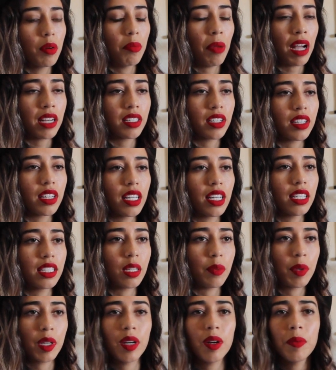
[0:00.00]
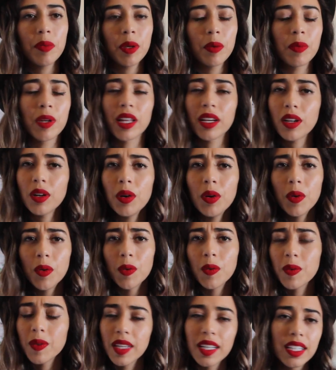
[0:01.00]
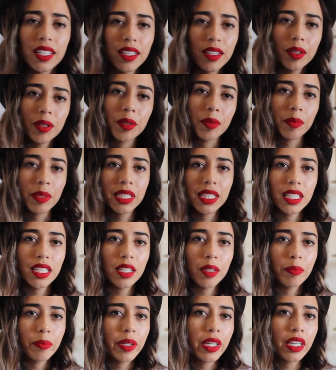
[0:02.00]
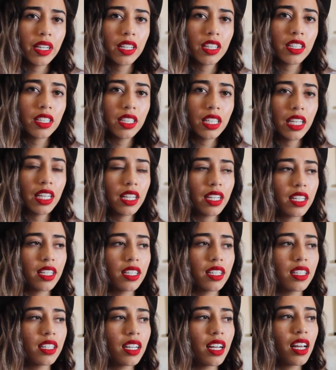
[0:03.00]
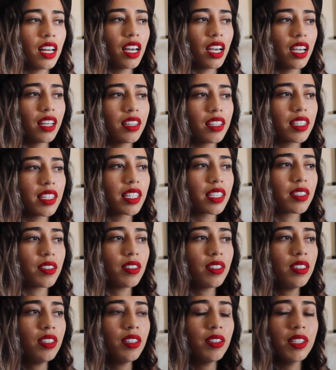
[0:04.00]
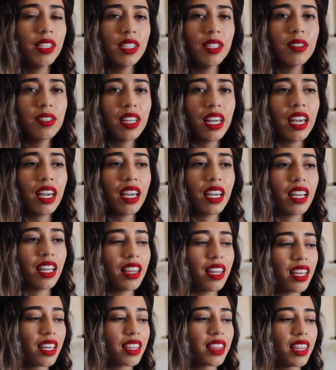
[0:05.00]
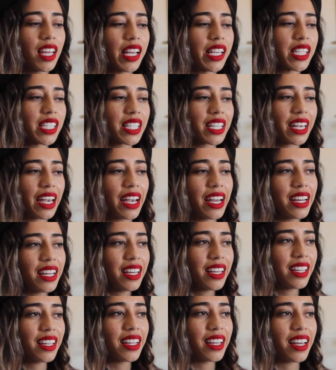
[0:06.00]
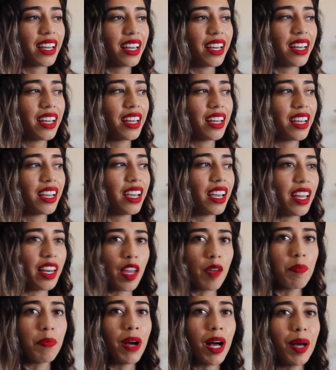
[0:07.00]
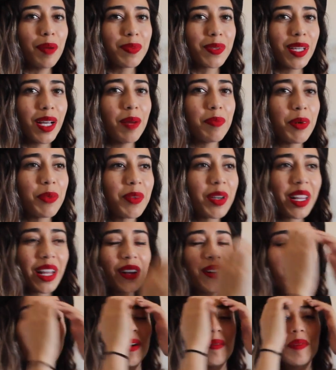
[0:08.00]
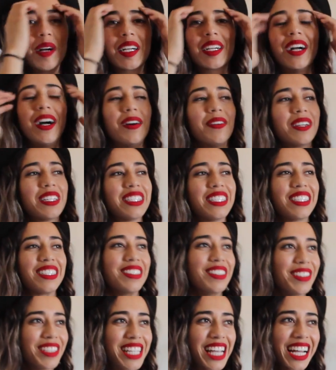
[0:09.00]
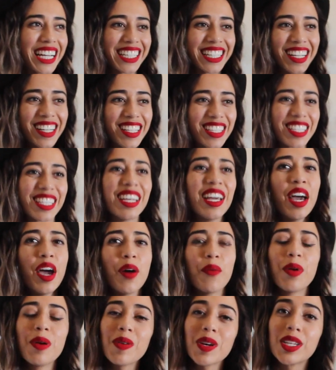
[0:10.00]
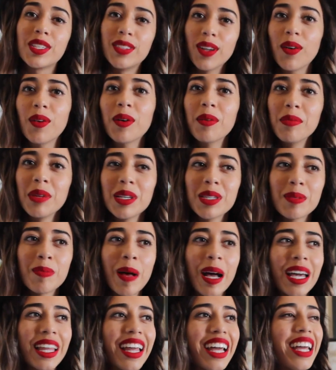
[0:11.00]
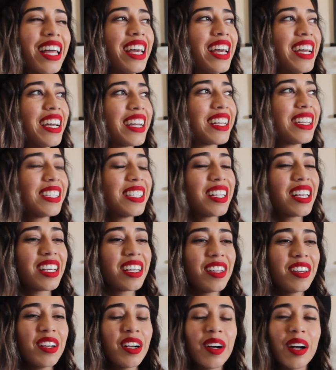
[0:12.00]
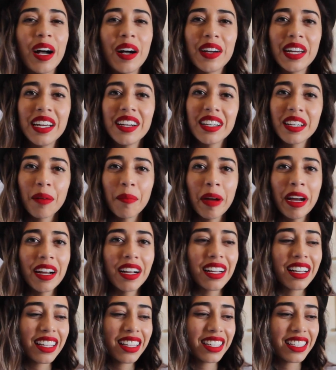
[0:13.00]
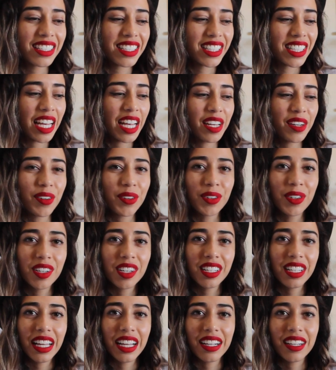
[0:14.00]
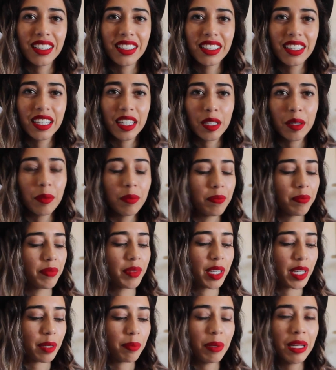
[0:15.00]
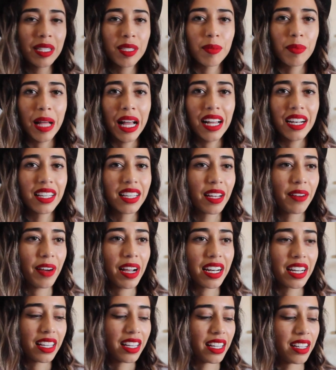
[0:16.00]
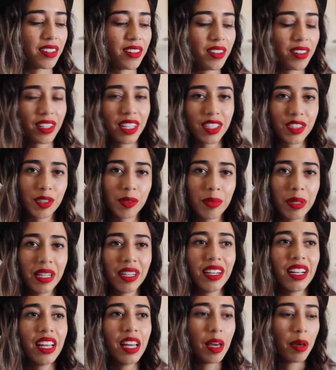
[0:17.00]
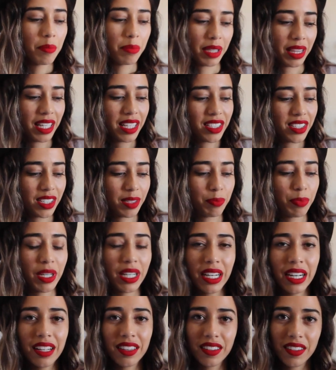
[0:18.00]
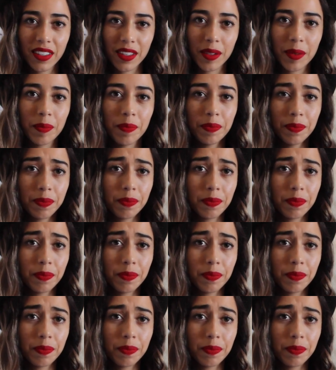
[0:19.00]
packed our things, and we go up there and we're like, oh, like you're missing a beer on here, and they're like, oh no, it's okay, and like they scan it and it pops up and we're like, oh my god, what is this new technology? We were so amused by that, because like, you know how here in America they just take your order like on like a pencil pad and they write it like, oh, extra beer, but they just printed out the